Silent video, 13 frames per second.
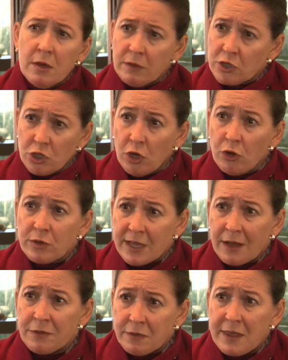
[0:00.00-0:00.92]
There's no
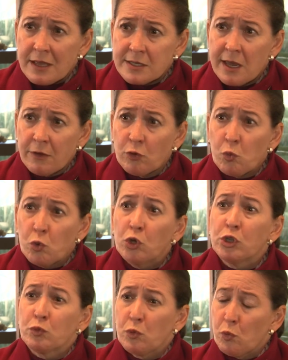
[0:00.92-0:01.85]
doubt that that's how the
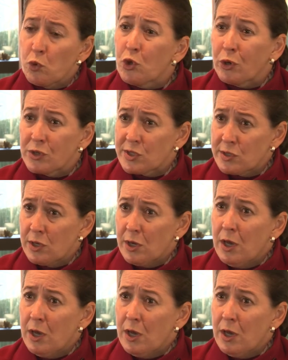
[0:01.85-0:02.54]
world works.